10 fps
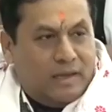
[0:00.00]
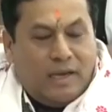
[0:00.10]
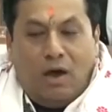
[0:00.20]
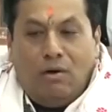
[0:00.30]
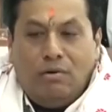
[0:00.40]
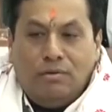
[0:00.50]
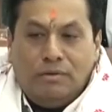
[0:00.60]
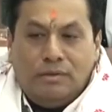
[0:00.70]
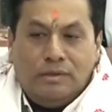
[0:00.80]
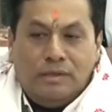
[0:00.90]
Now,
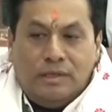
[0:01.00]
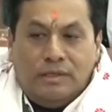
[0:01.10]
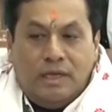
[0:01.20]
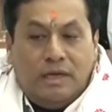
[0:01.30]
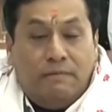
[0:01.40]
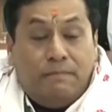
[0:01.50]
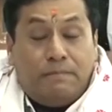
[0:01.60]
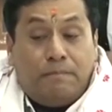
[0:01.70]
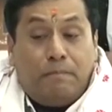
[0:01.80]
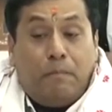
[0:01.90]
they
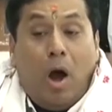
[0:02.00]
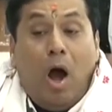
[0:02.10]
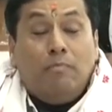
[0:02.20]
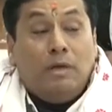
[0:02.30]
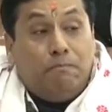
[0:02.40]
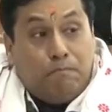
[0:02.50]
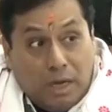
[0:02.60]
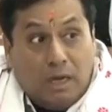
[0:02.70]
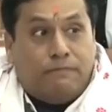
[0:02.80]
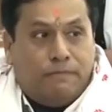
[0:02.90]
firmly
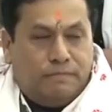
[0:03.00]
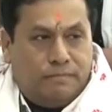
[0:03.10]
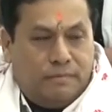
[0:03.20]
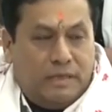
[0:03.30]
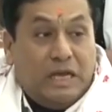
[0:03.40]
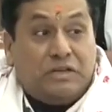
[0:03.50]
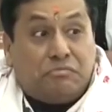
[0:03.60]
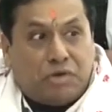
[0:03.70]
believe and